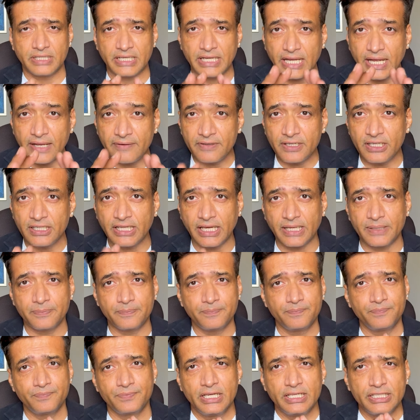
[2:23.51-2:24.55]
Every time,
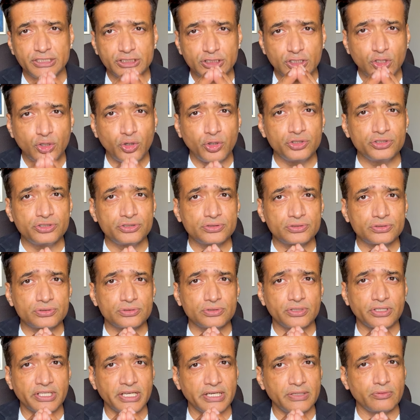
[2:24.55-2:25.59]
his close
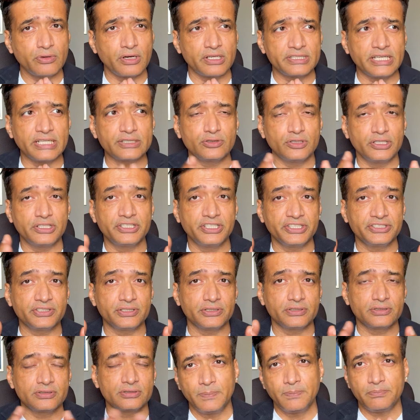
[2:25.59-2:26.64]
rate was actually
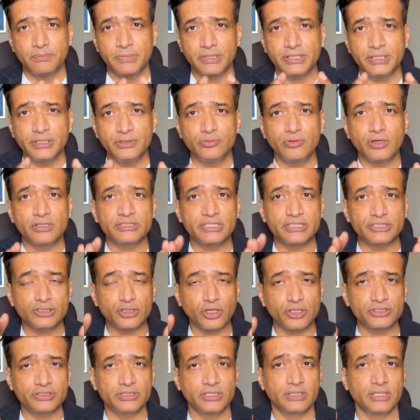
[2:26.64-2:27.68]
decent, but he was
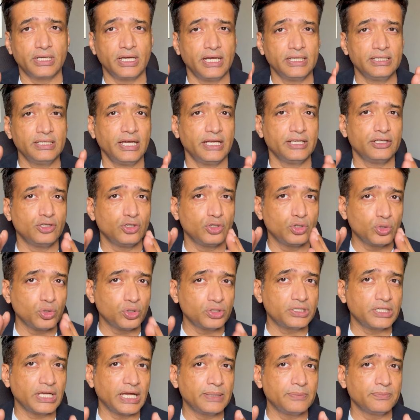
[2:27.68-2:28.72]
exhausted and had no
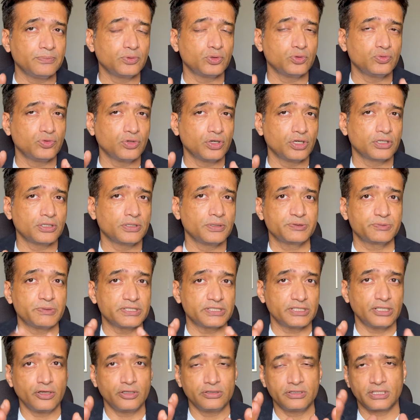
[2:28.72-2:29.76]
time to work,
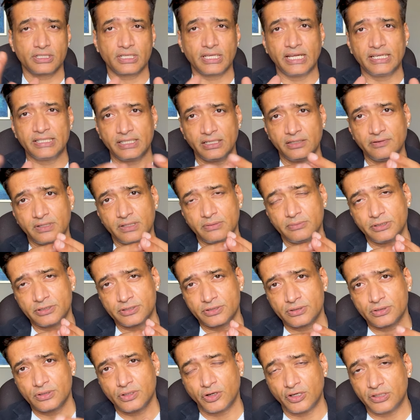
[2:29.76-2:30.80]
especially on the client
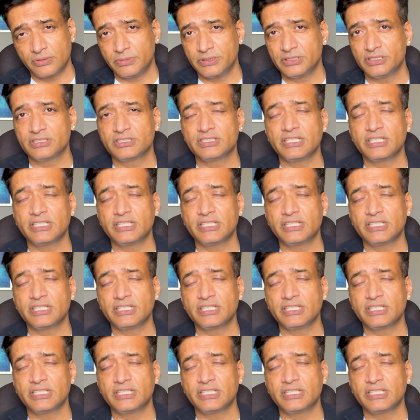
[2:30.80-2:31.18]
deliverables, on business